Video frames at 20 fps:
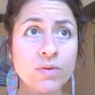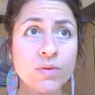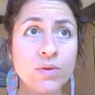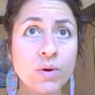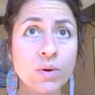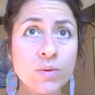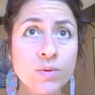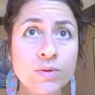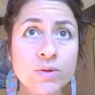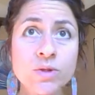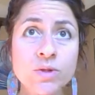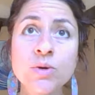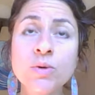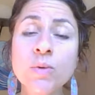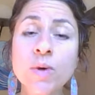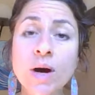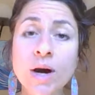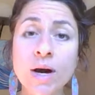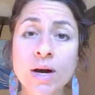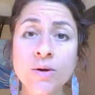Those
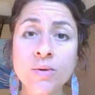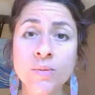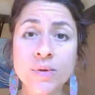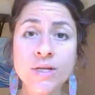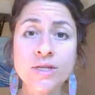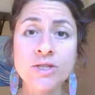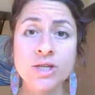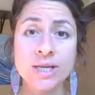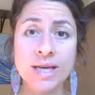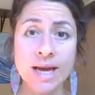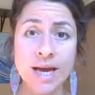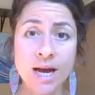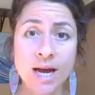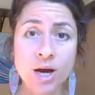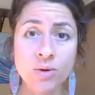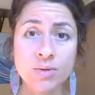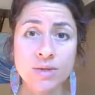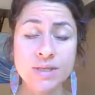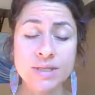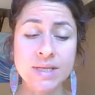who are reaching
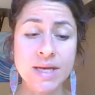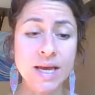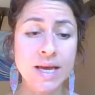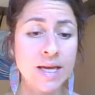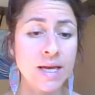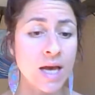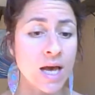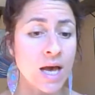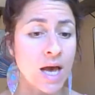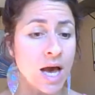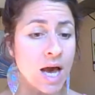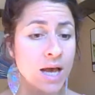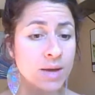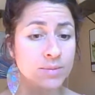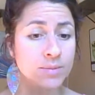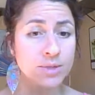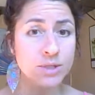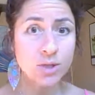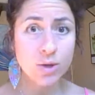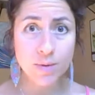out saying,
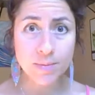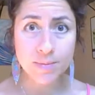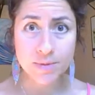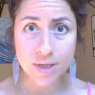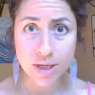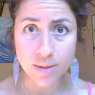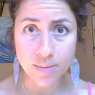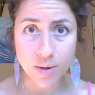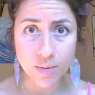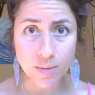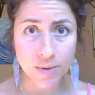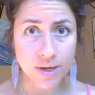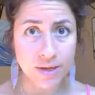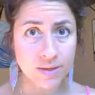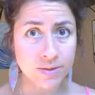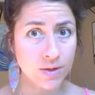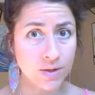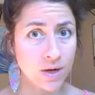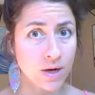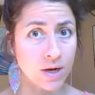I'm so upset about what I
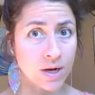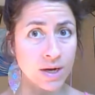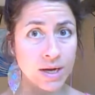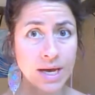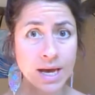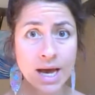saw.